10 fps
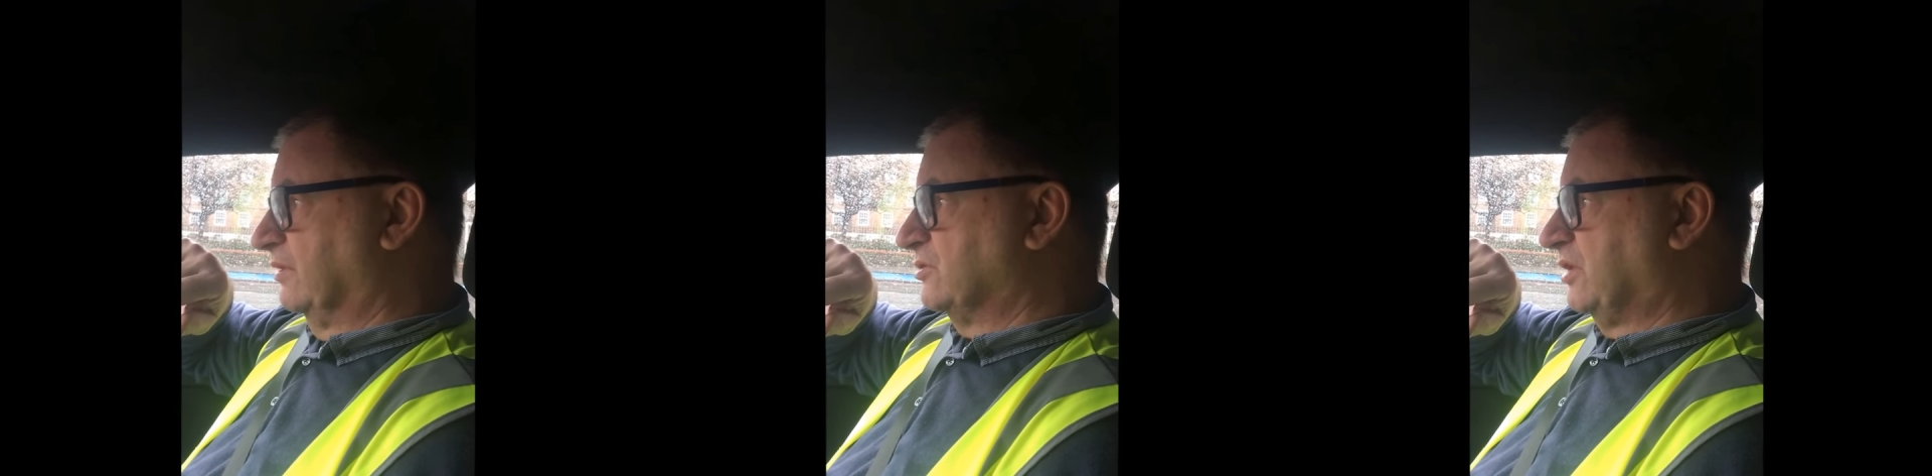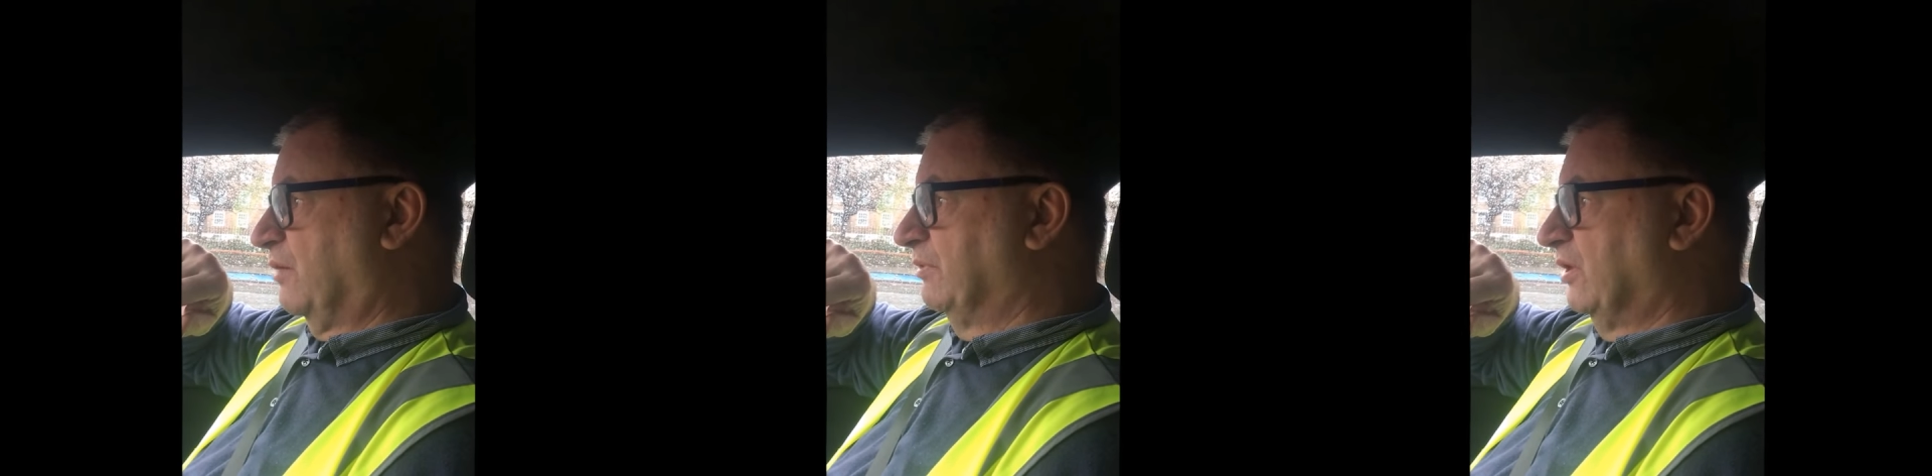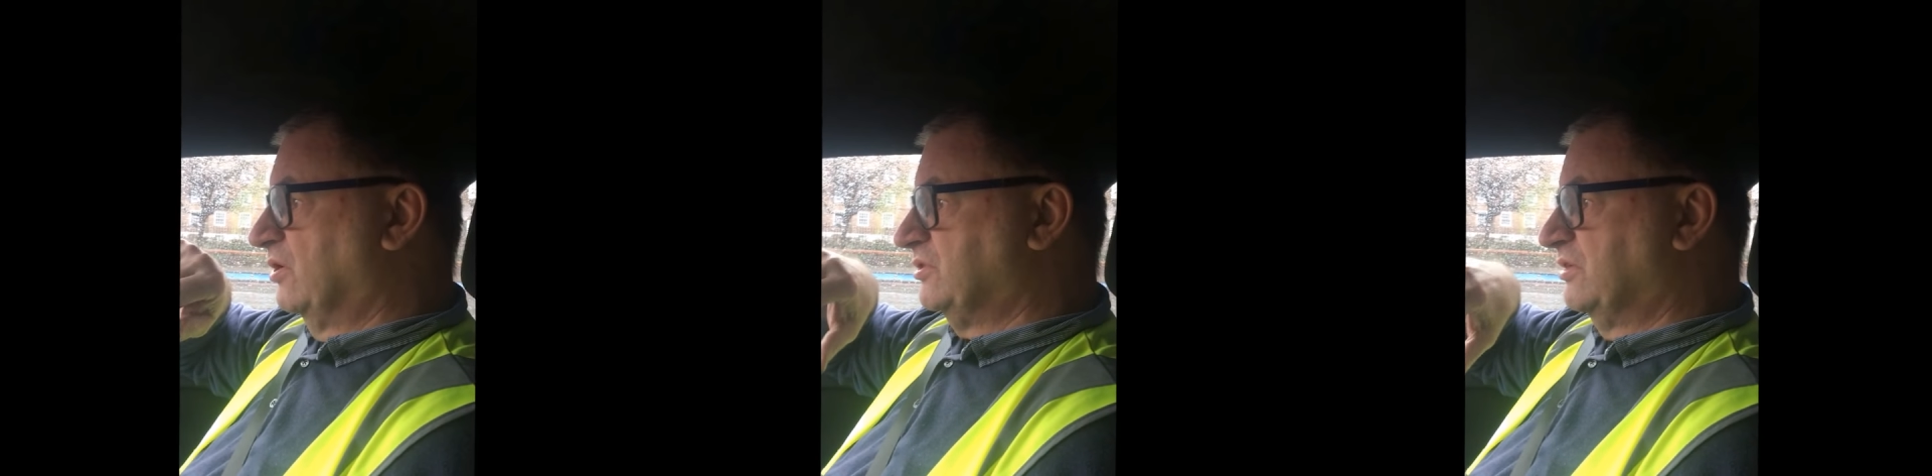stoma
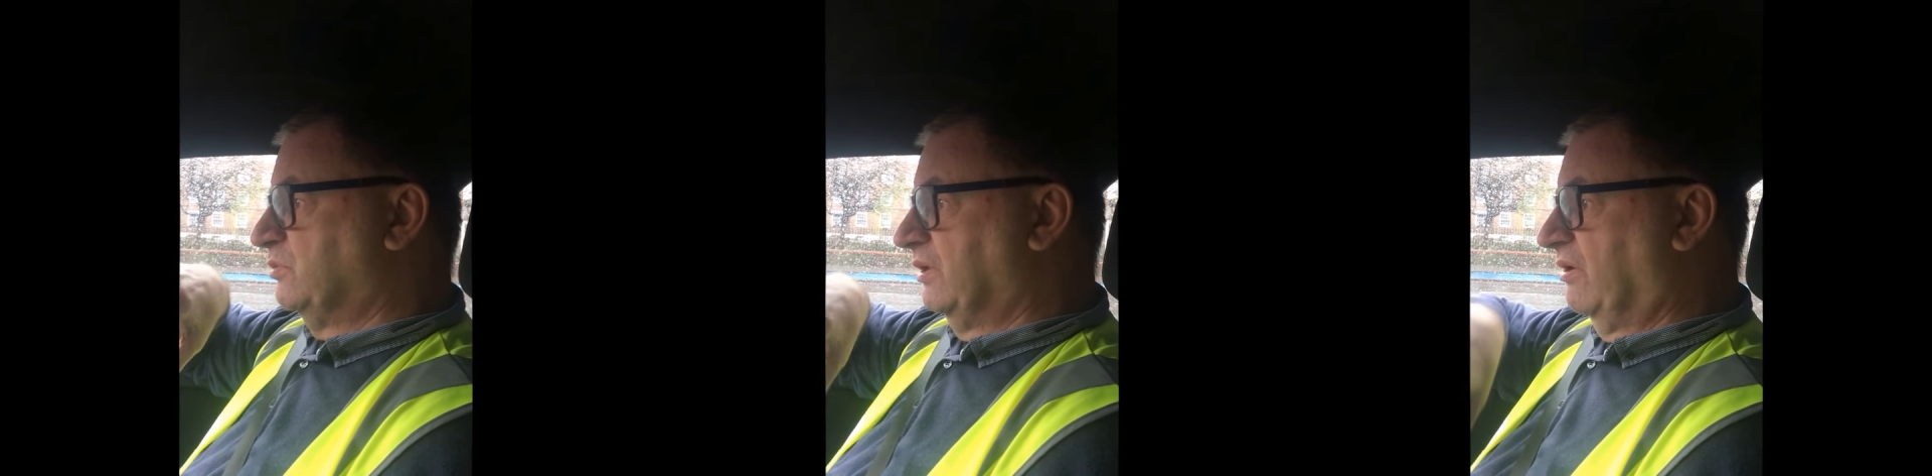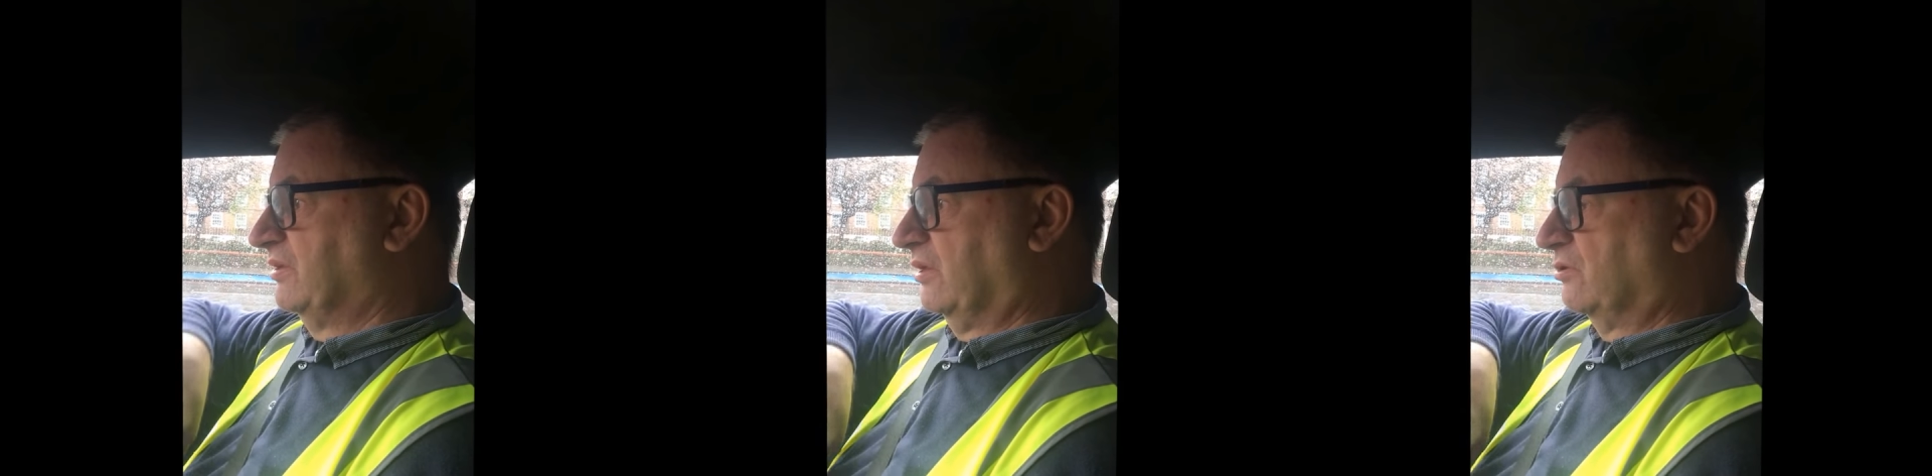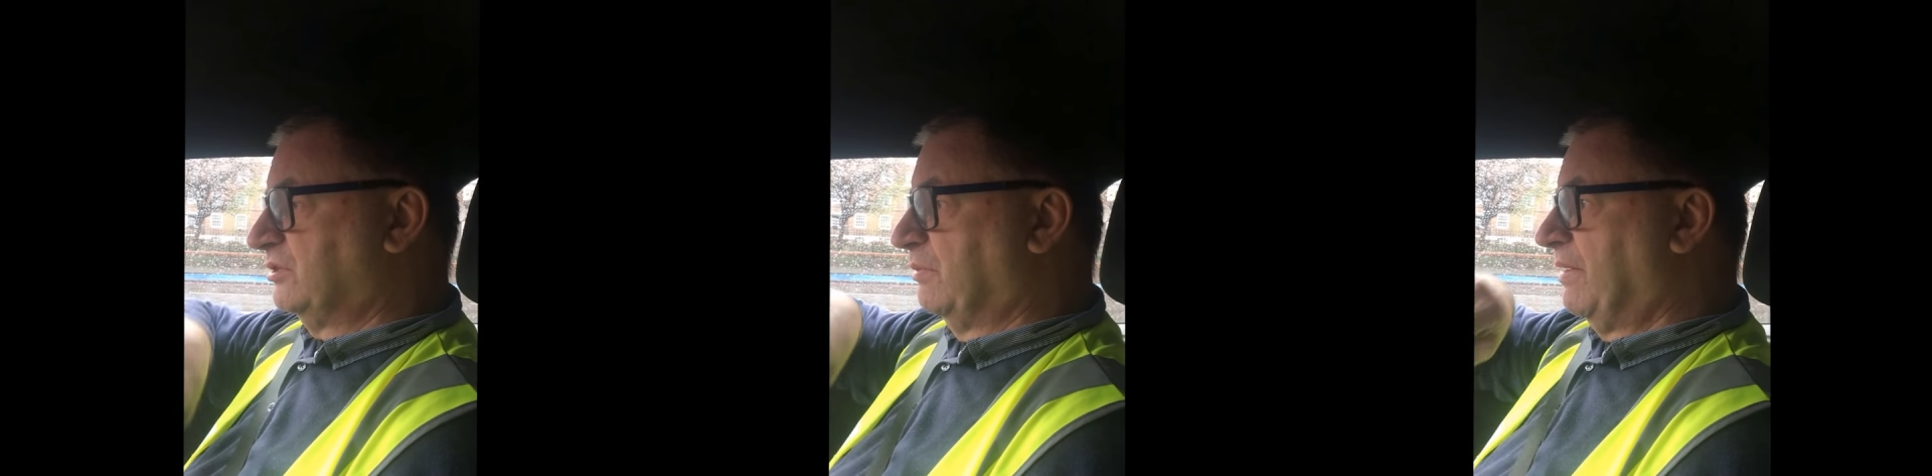nurses when I had the
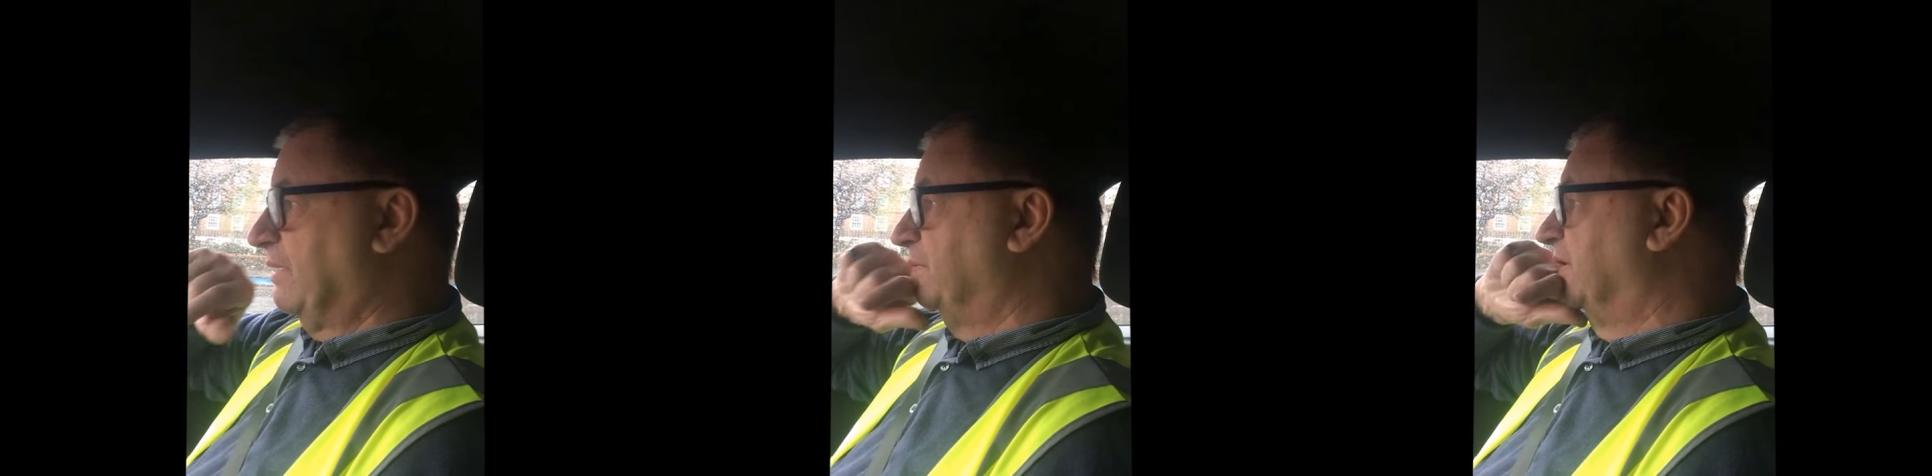colostomy bag